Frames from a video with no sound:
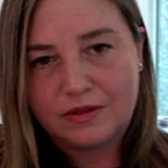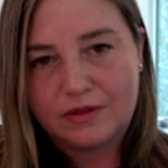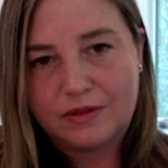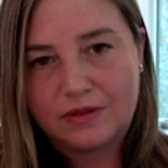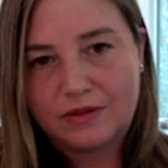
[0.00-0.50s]

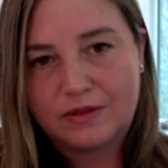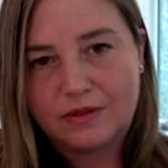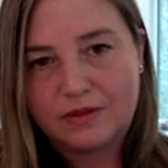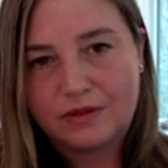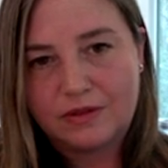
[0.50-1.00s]

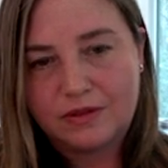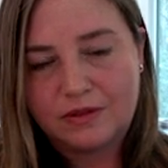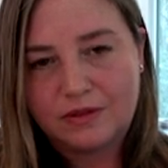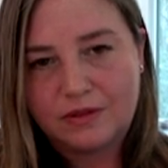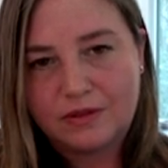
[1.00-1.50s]

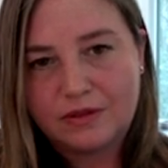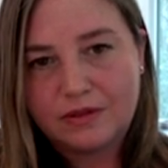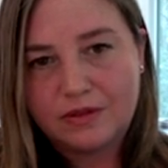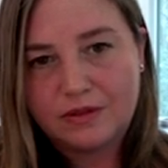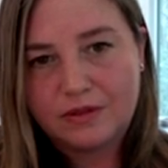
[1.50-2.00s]

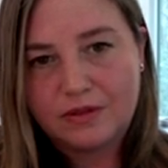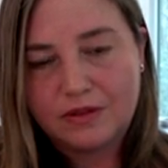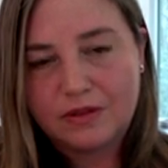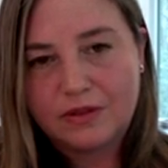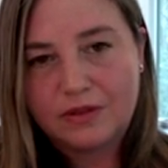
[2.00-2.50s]

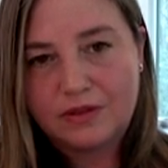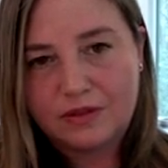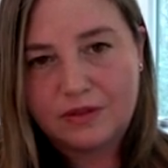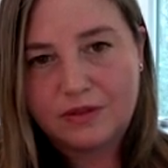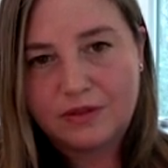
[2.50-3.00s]

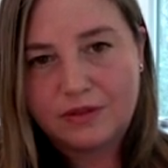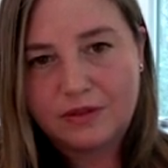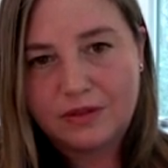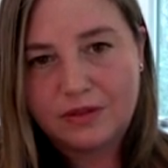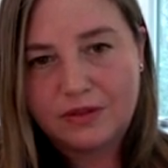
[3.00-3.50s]

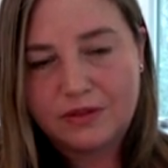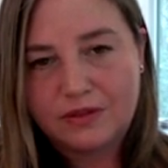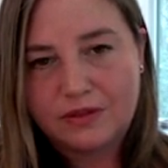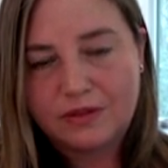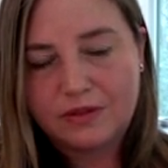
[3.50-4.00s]

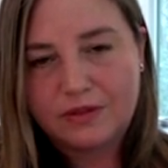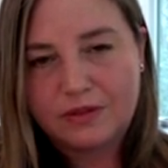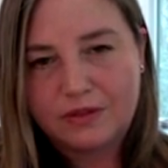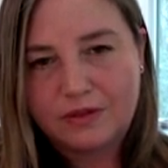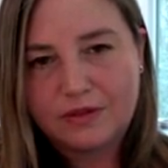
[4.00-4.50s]

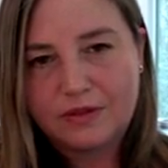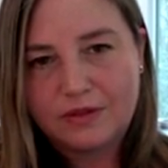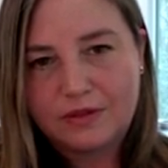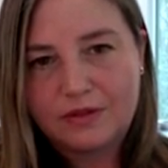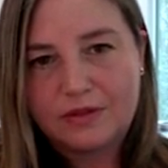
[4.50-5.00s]

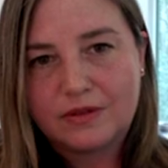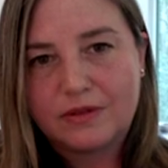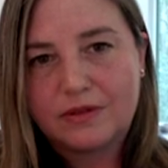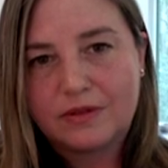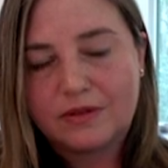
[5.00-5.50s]

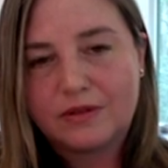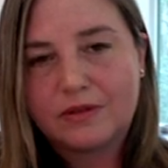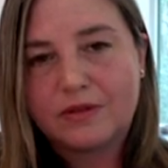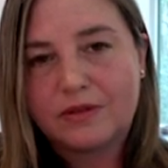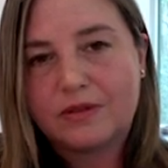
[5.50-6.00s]

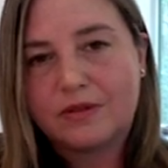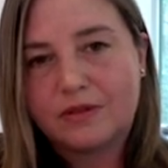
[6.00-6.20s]
The person shown says nothing.